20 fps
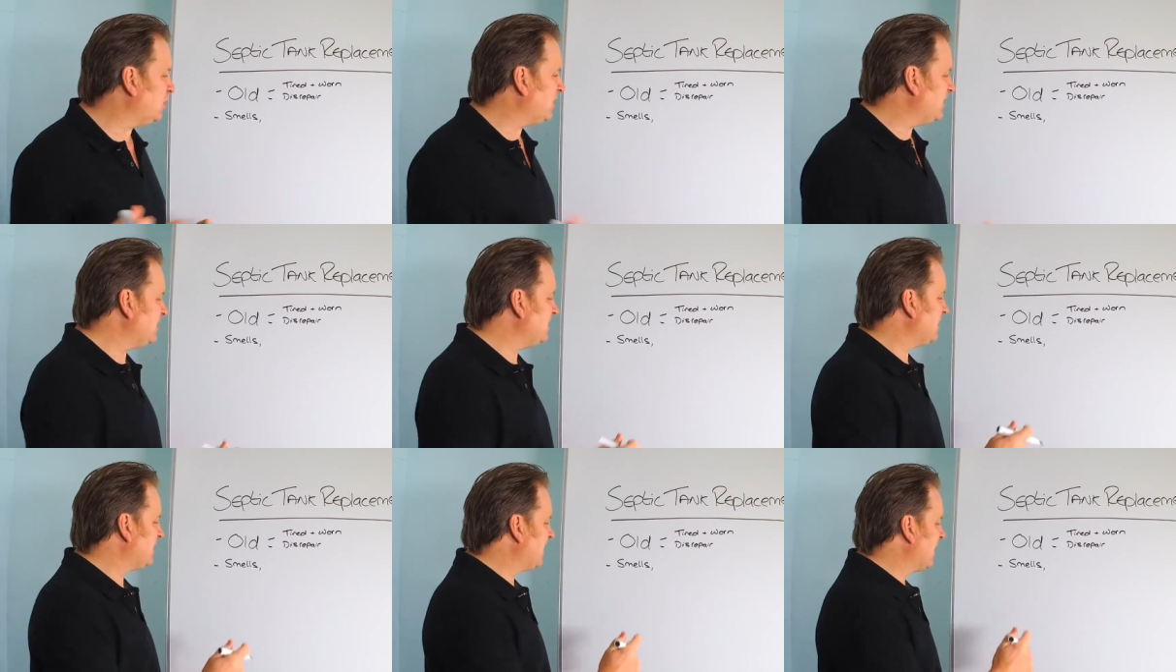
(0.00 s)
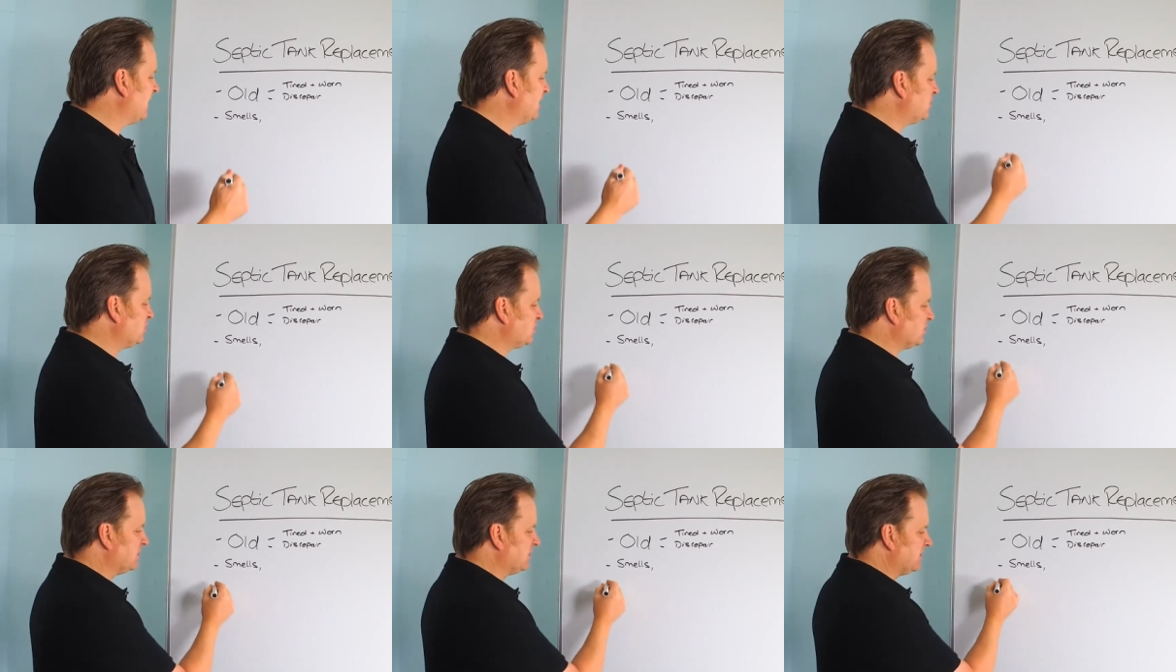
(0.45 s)

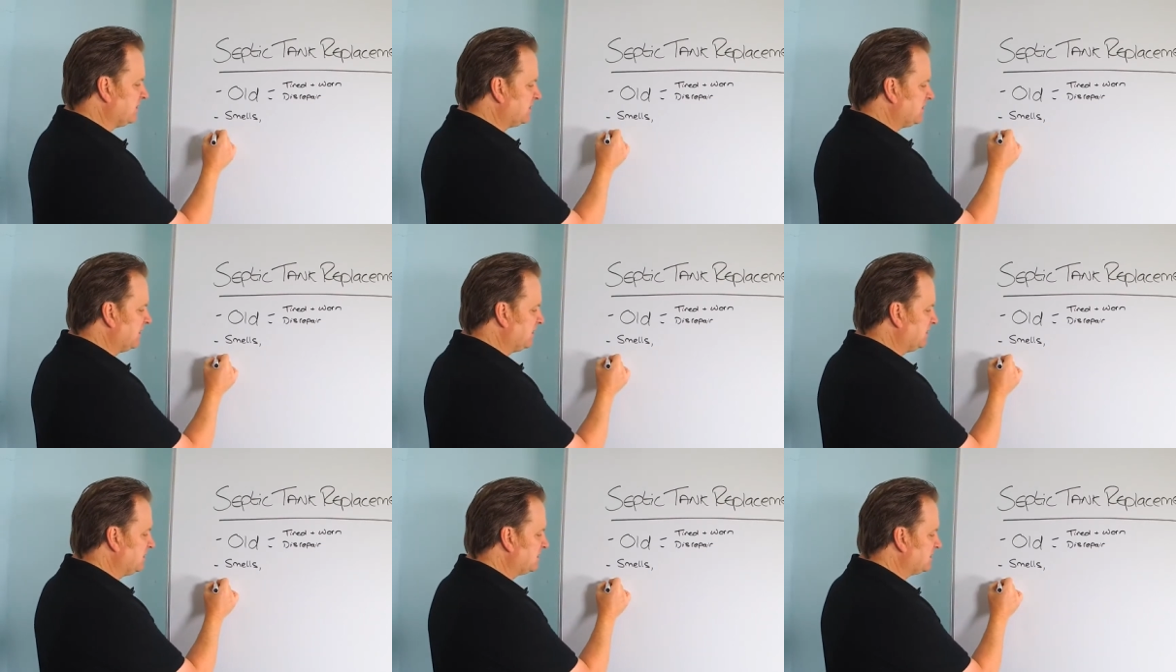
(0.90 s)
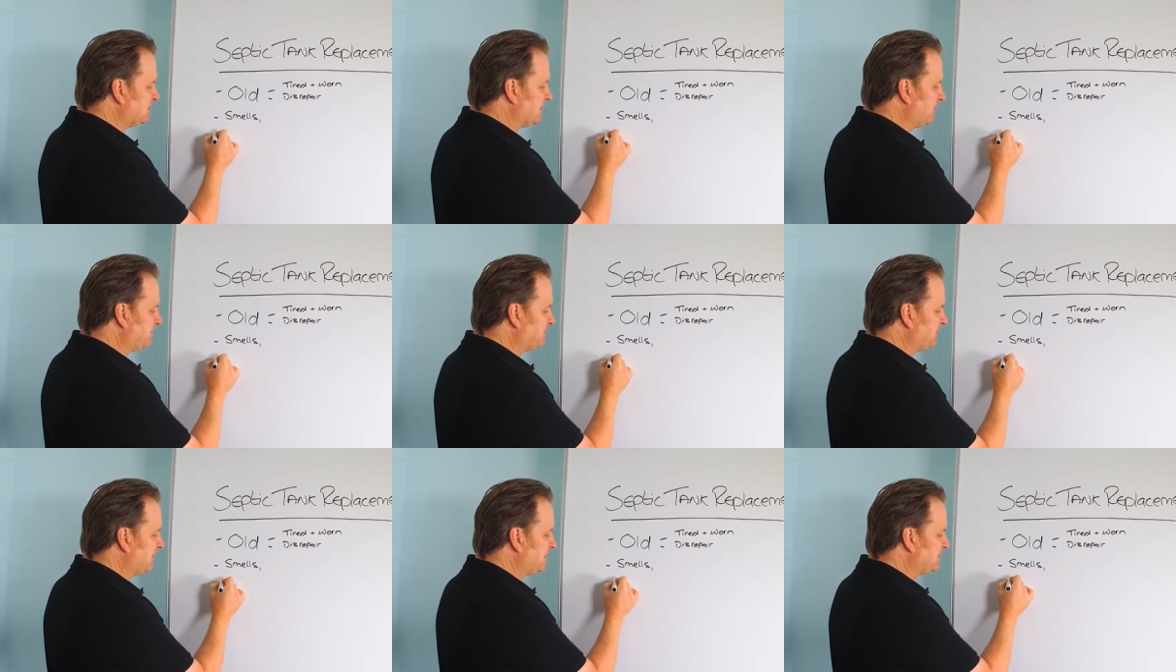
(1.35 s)
indication that your
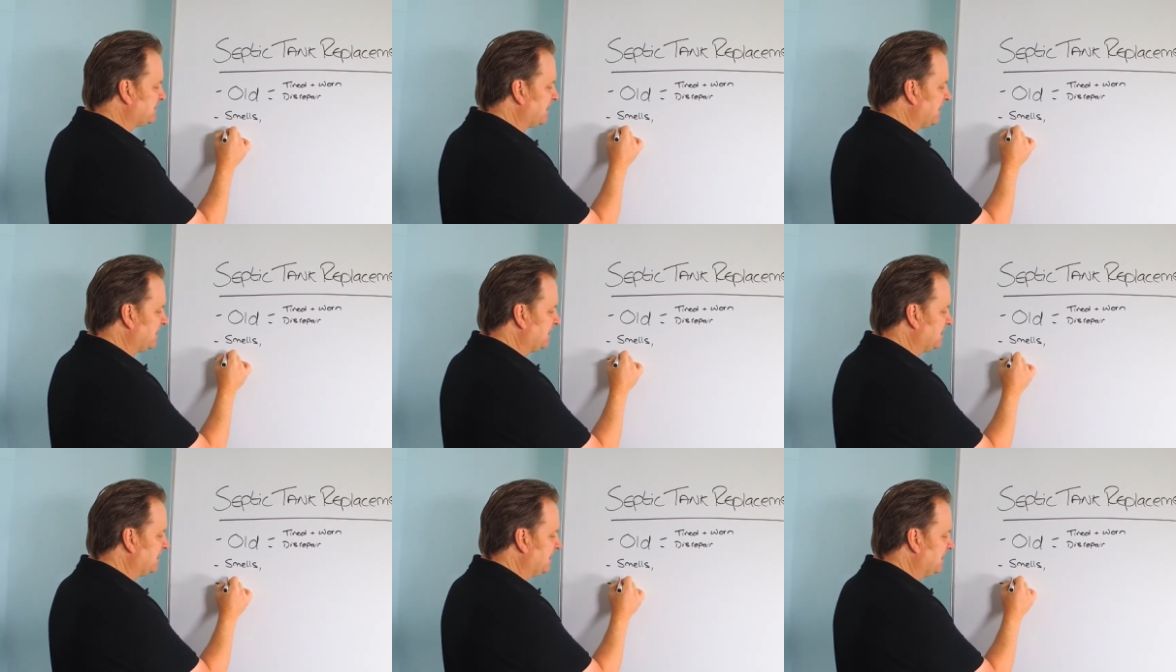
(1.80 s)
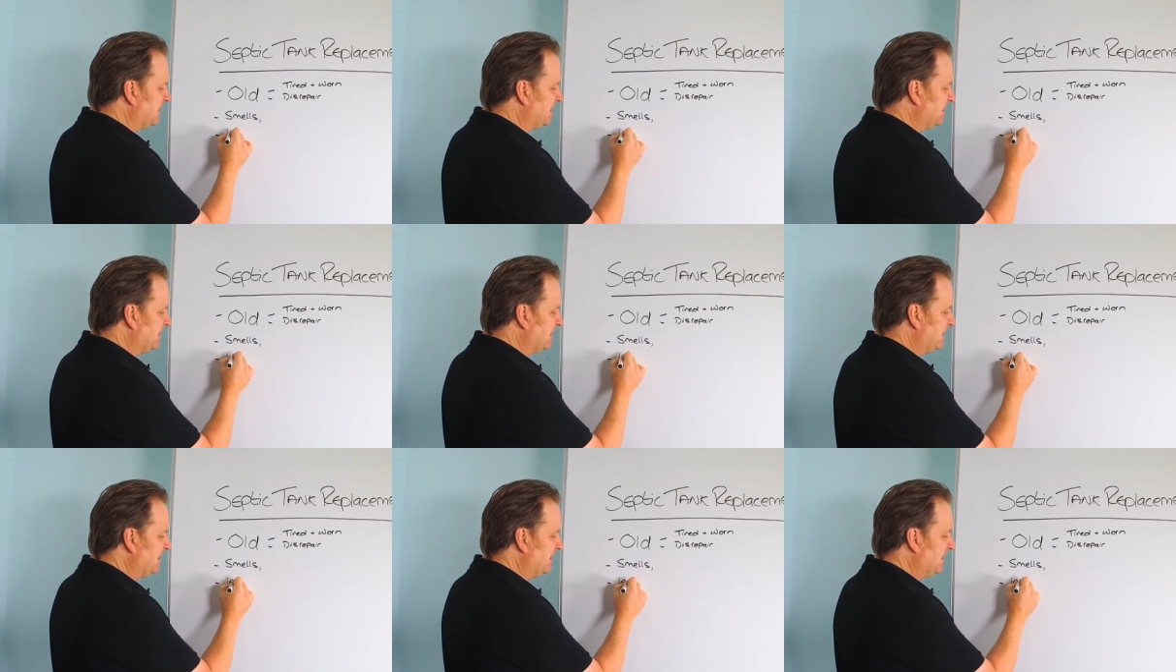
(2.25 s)
septic tank
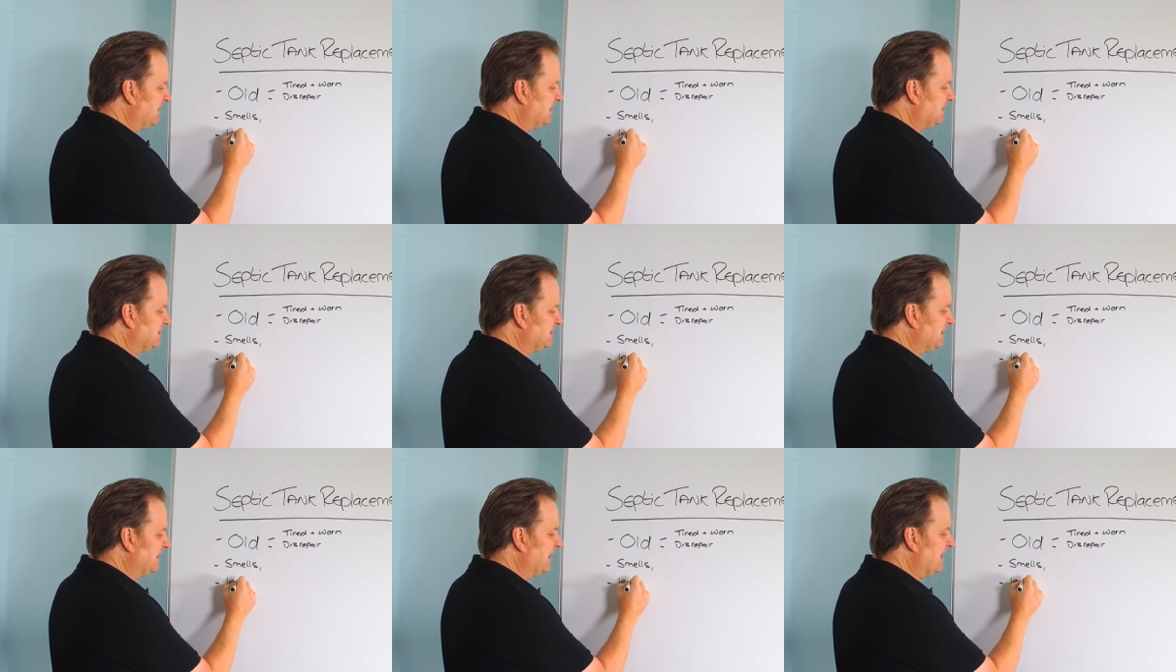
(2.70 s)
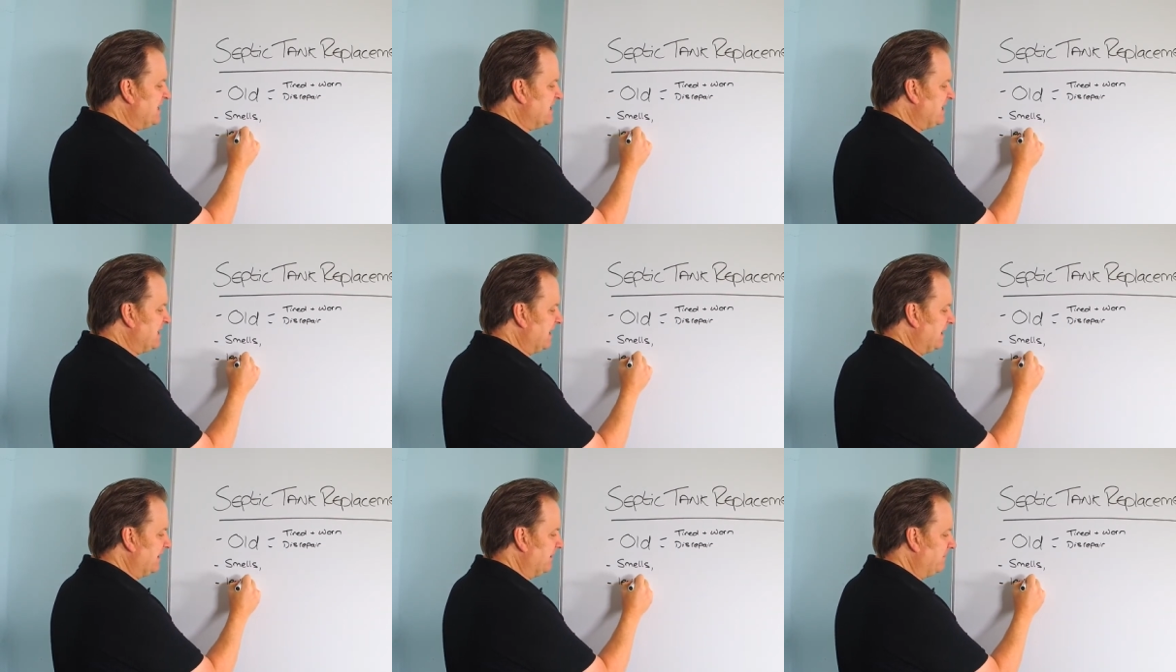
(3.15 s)
is
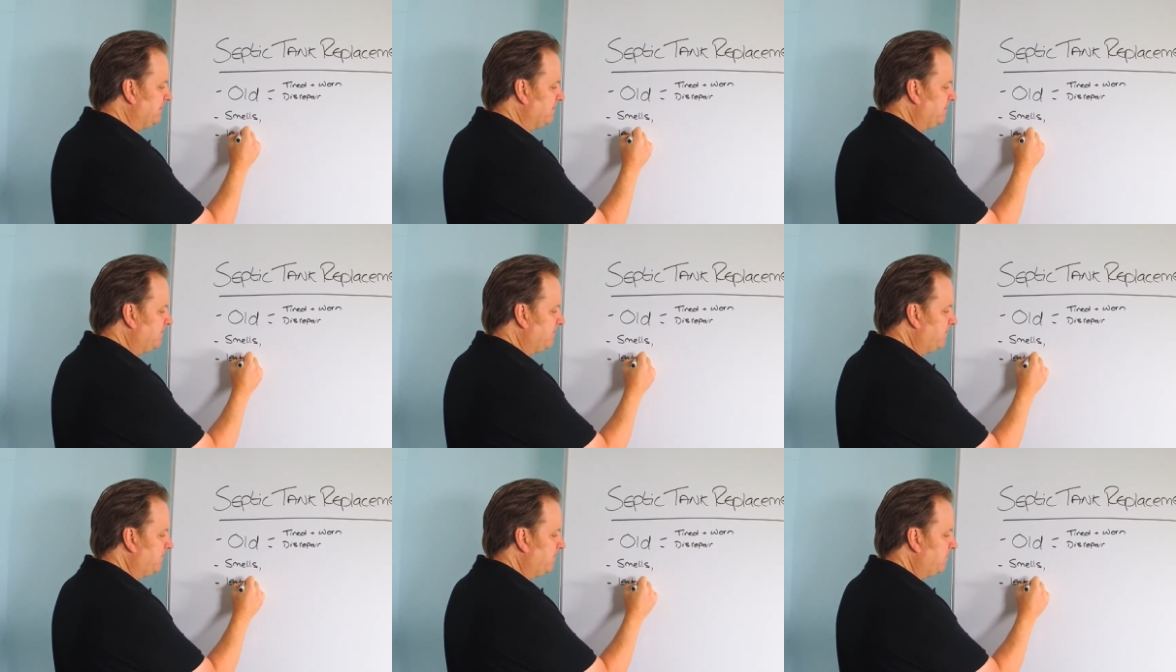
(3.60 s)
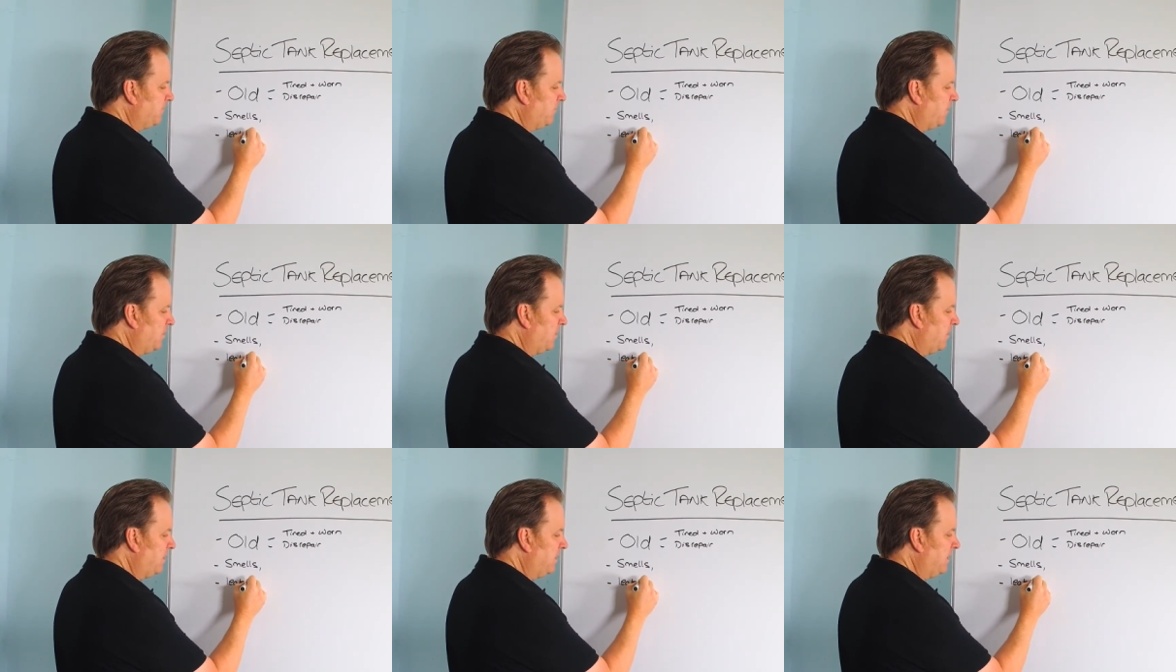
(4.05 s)
leaking,
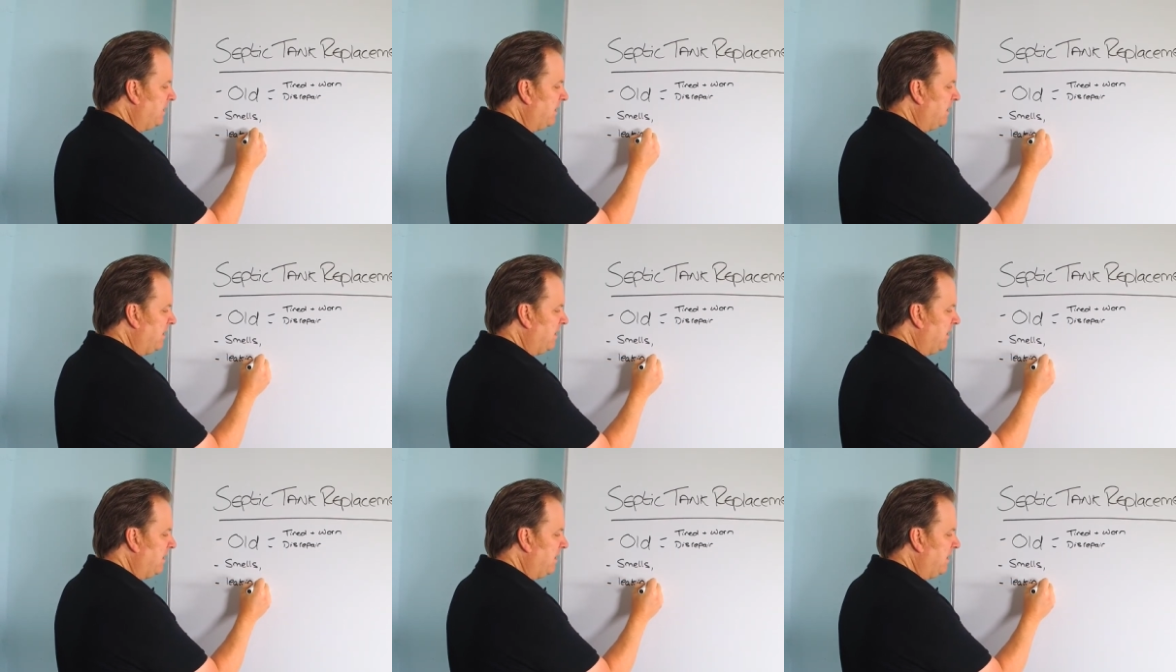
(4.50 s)
right?